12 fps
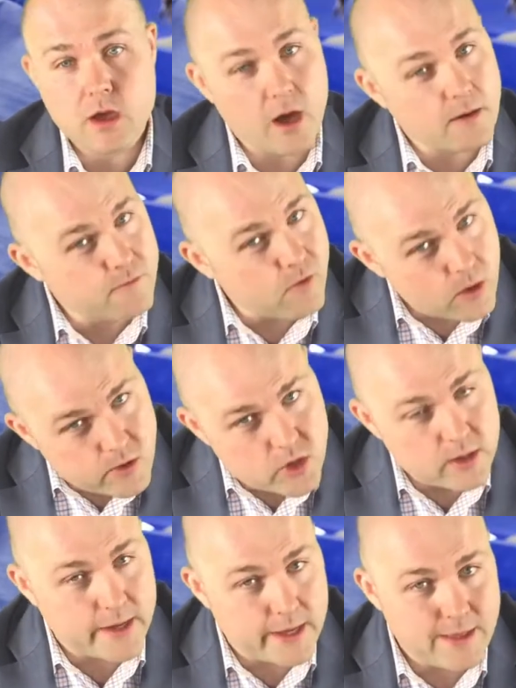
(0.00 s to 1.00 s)

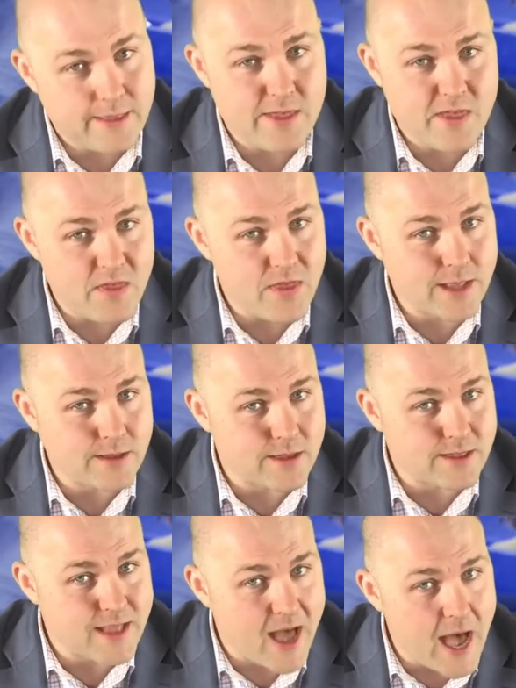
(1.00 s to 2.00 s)
Unfortunately, that
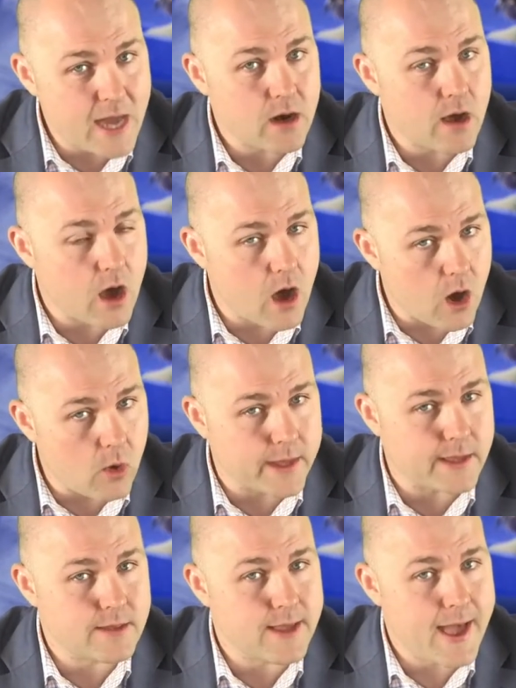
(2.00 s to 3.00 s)
does not
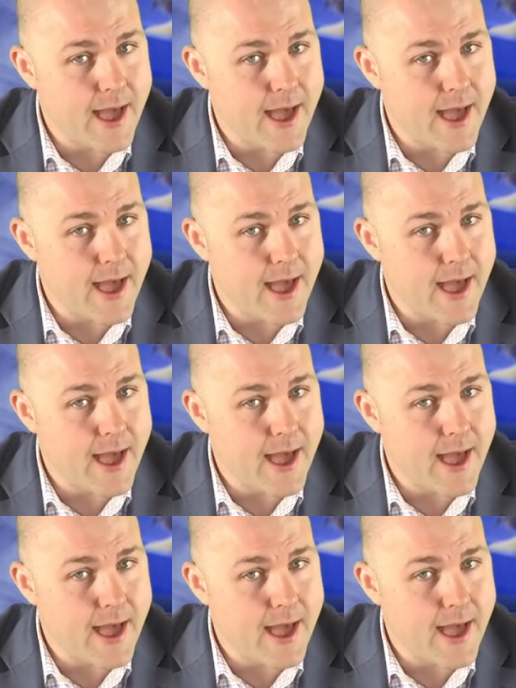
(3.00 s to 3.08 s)
always